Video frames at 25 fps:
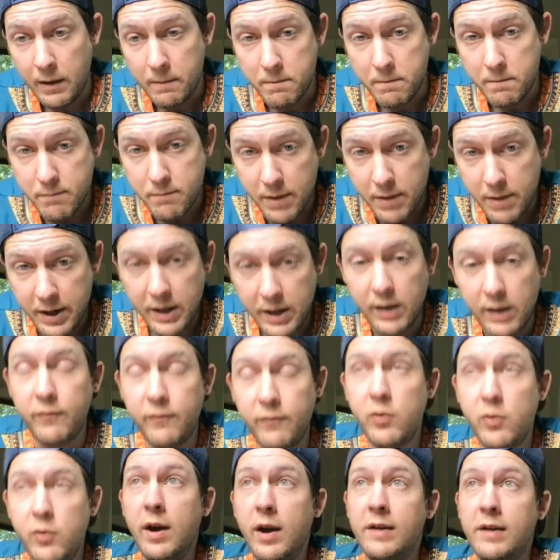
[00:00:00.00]
Many of
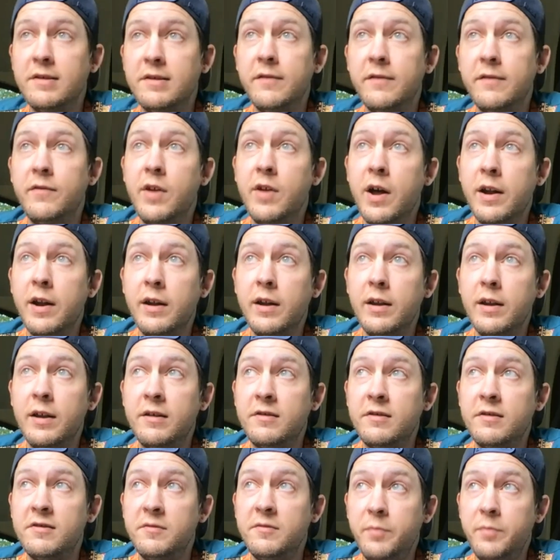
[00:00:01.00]
you guys have not
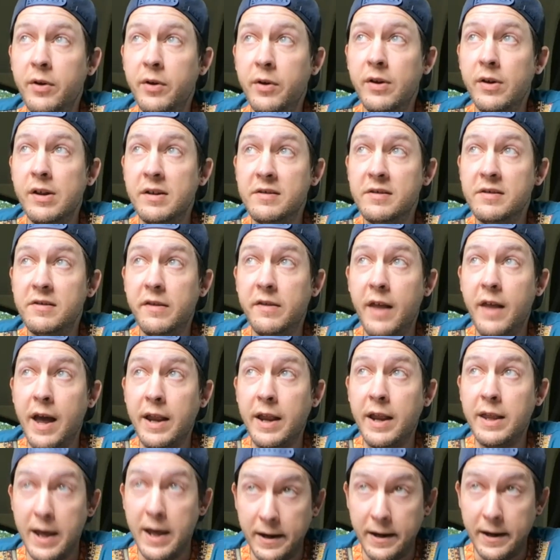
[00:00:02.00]
experienced
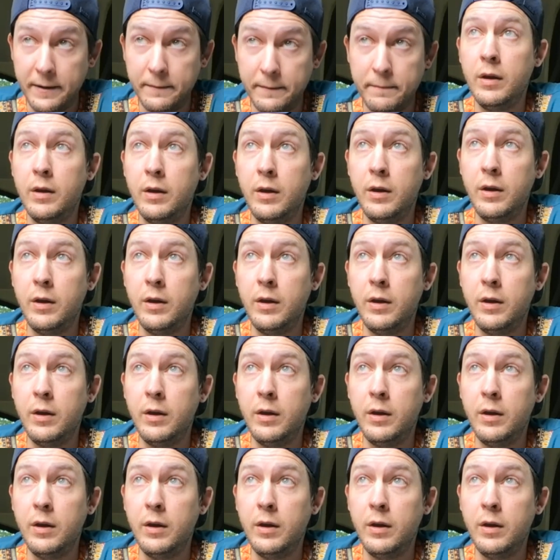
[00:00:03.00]
that yet.